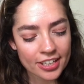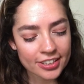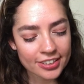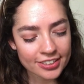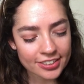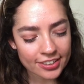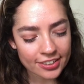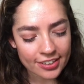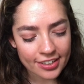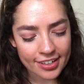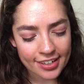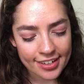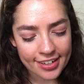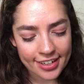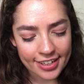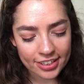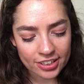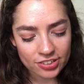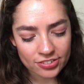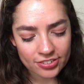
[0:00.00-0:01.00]
So the
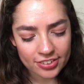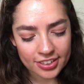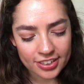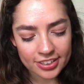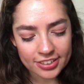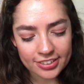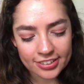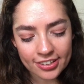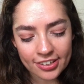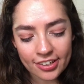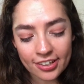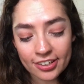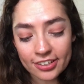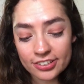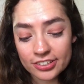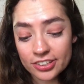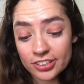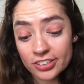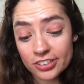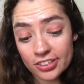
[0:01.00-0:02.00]
next one is
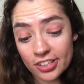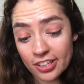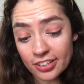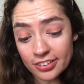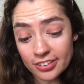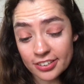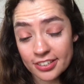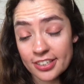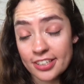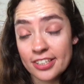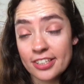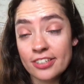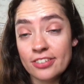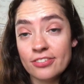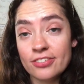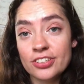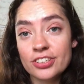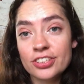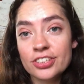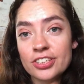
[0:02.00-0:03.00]
called Saucy,
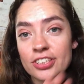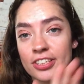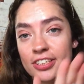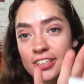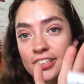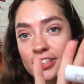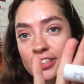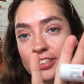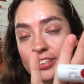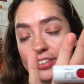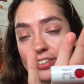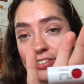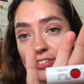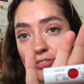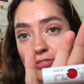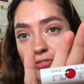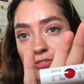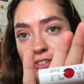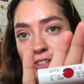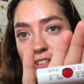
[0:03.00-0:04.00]
which is the
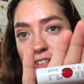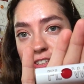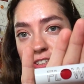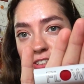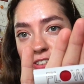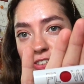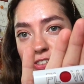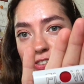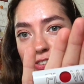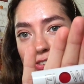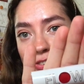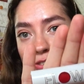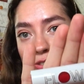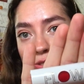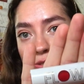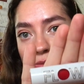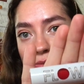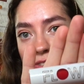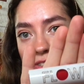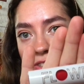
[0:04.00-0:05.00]
one
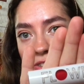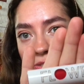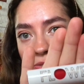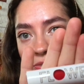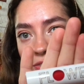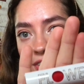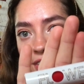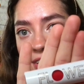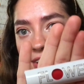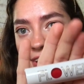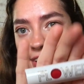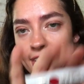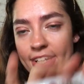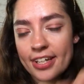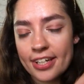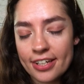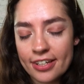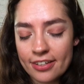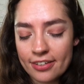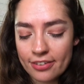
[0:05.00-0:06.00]
Drew was
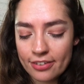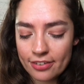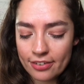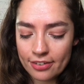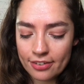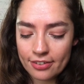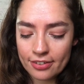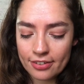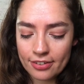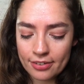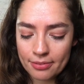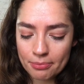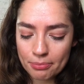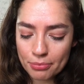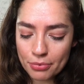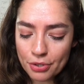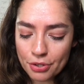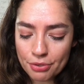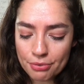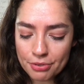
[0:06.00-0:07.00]
wearing in the
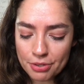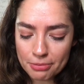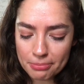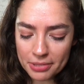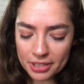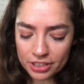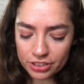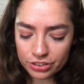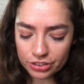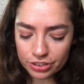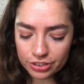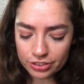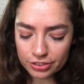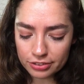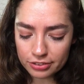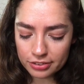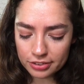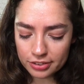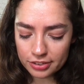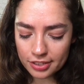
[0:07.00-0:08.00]
promo
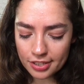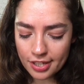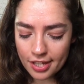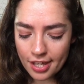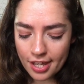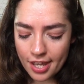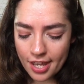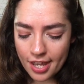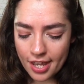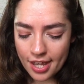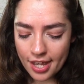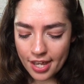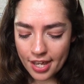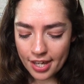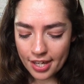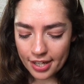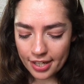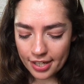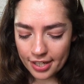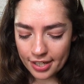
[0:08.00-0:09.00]
pictures,
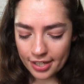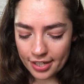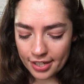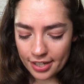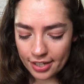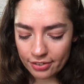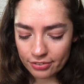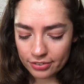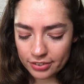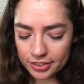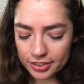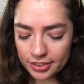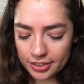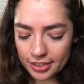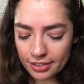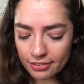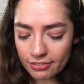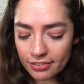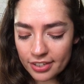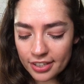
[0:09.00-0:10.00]
and I was
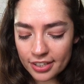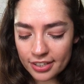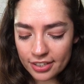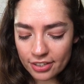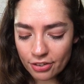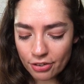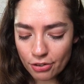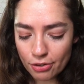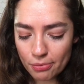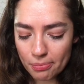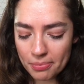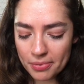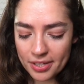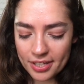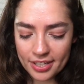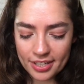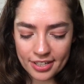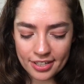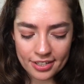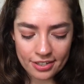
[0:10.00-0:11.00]
definitely
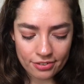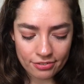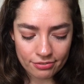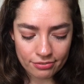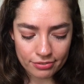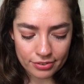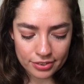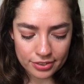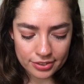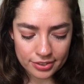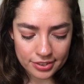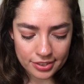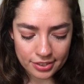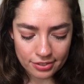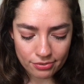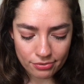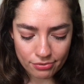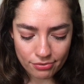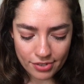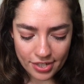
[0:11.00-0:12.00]
hoping it was a
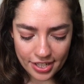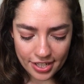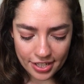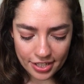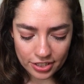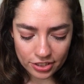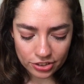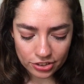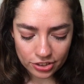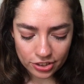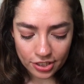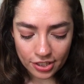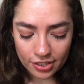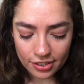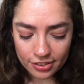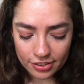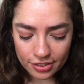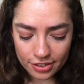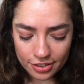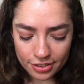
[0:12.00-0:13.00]
reddish
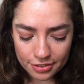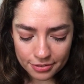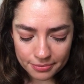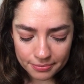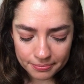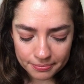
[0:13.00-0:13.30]
color.